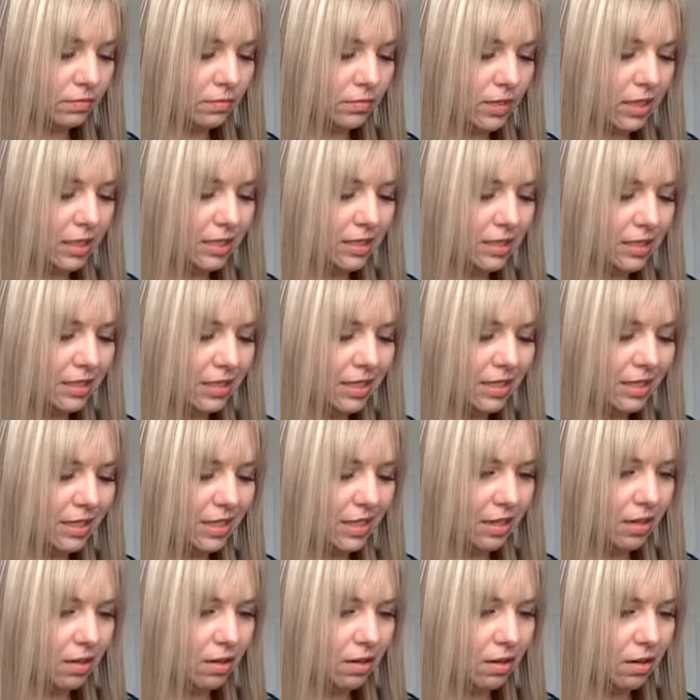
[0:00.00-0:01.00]
It's not
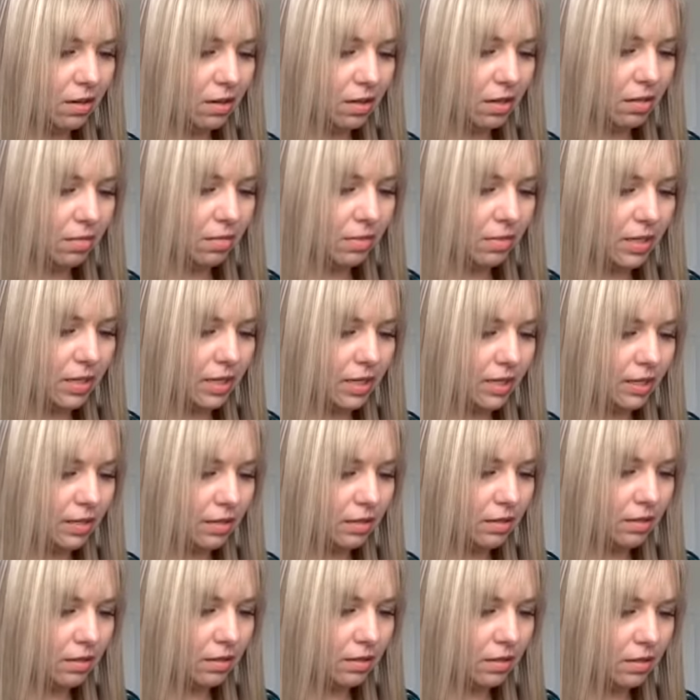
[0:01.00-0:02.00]
that hard, but let's
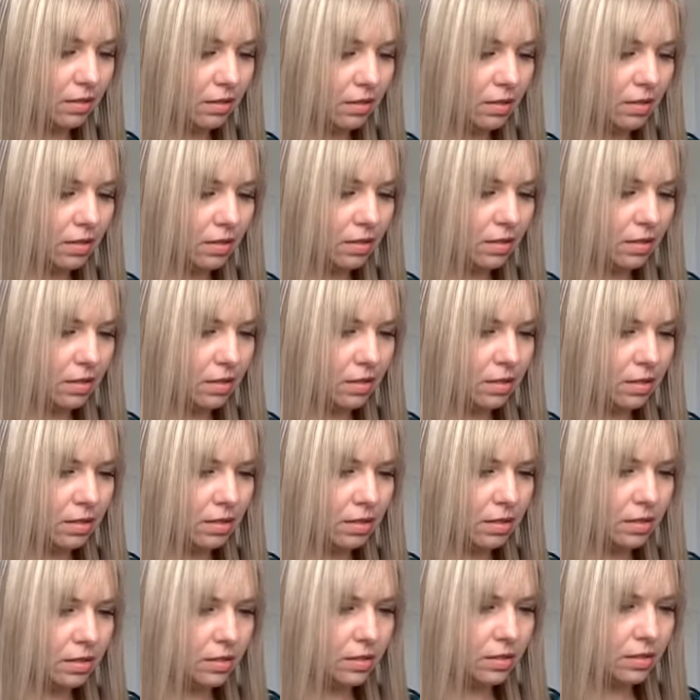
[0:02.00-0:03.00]

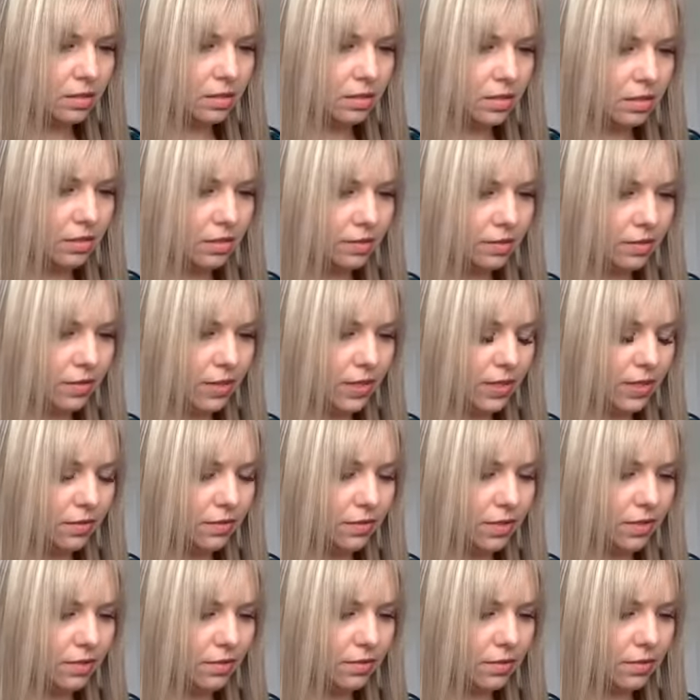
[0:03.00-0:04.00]
see, find
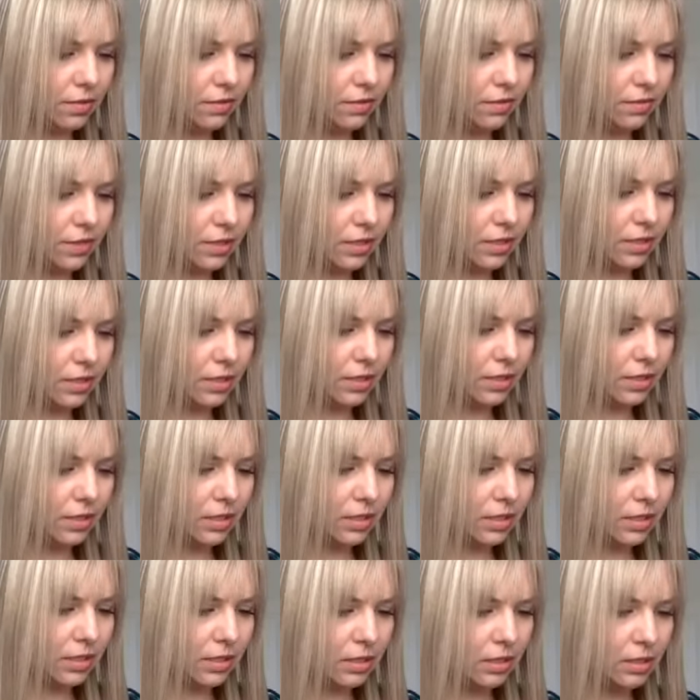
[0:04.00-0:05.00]
Rachel's
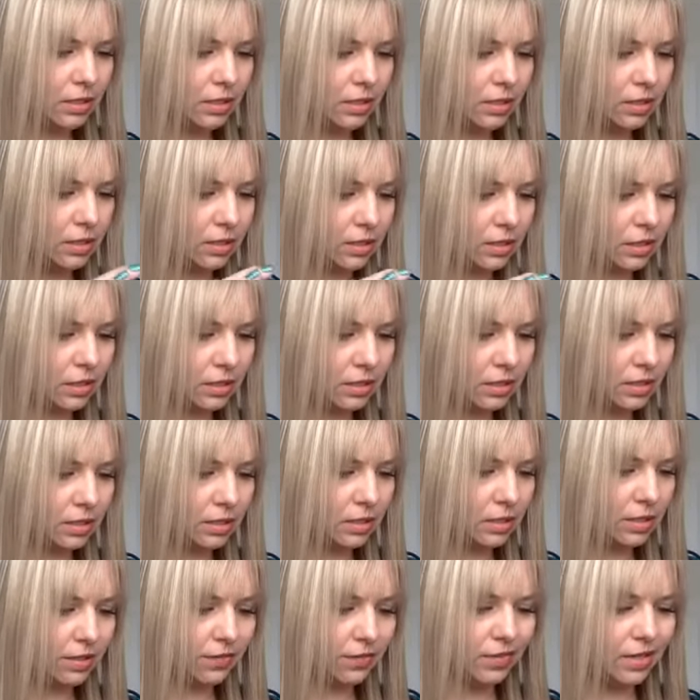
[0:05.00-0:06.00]
friends.
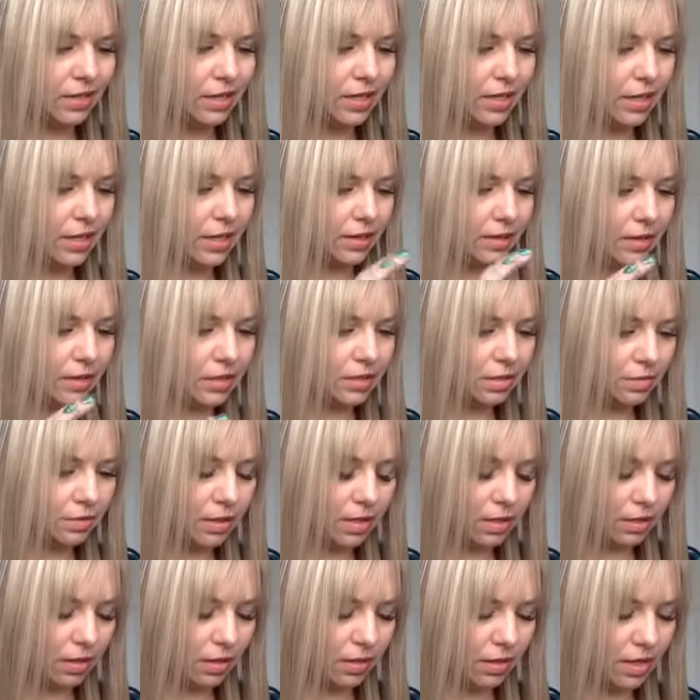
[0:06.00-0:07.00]
I forget how to do
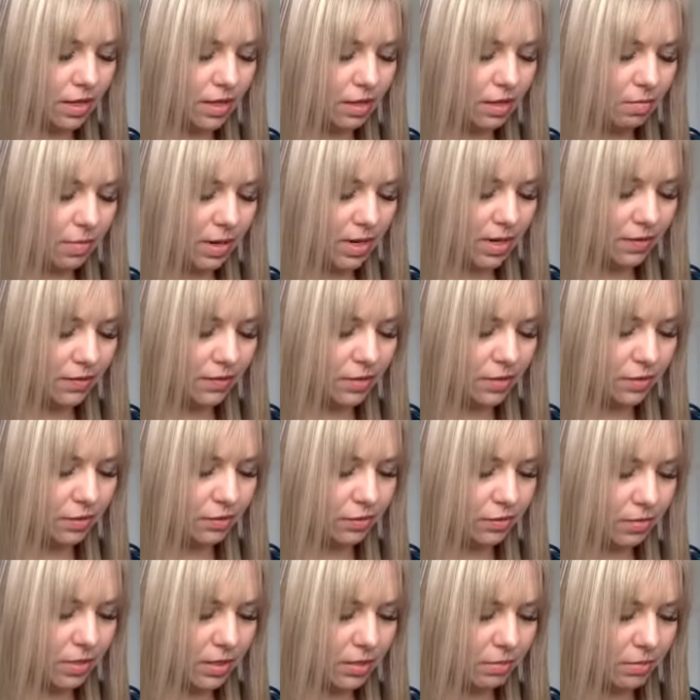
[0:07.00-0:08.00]
it. I think you might have to do it
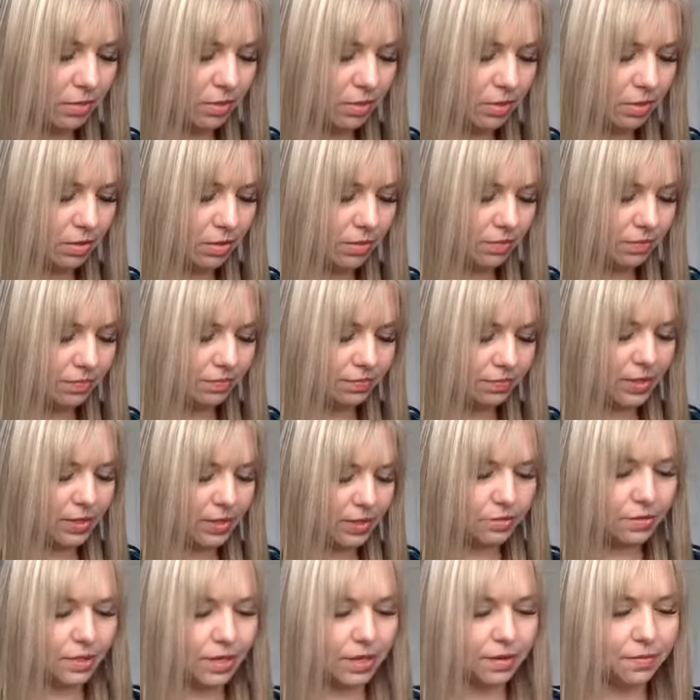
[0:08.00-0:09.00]
from a computer.
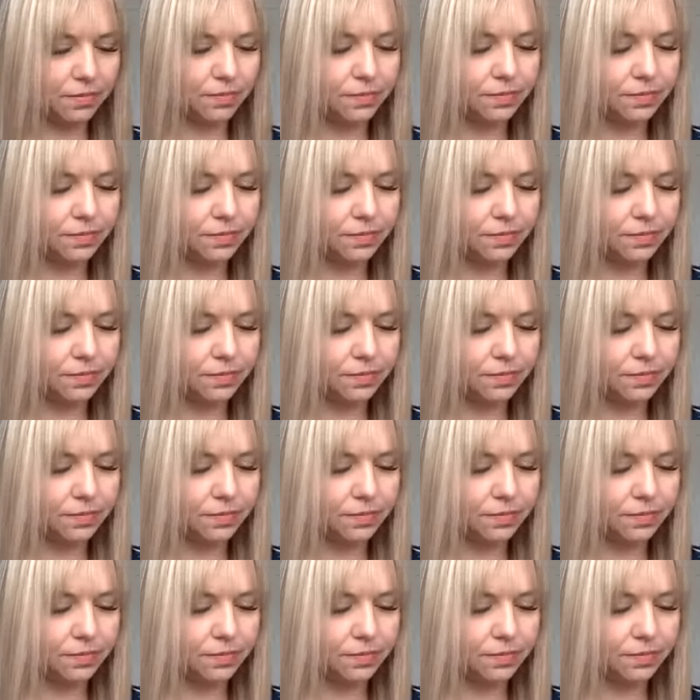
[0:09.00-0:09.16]
That's okay.